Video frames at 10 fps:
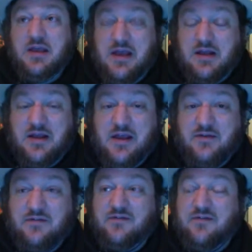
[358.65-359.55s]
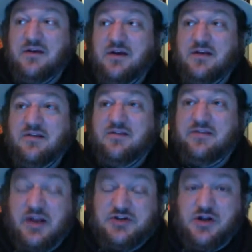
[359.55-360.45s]
It is
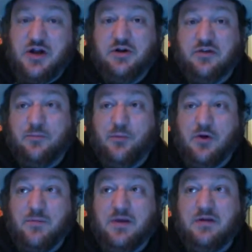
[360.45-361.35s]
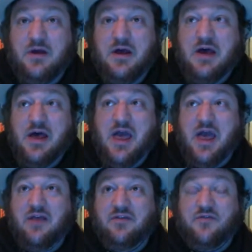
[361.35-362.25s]
such an utter disappointment
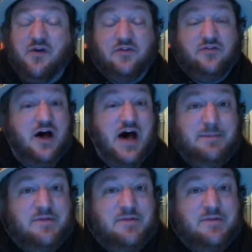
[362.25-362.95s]
as far as the Hobbit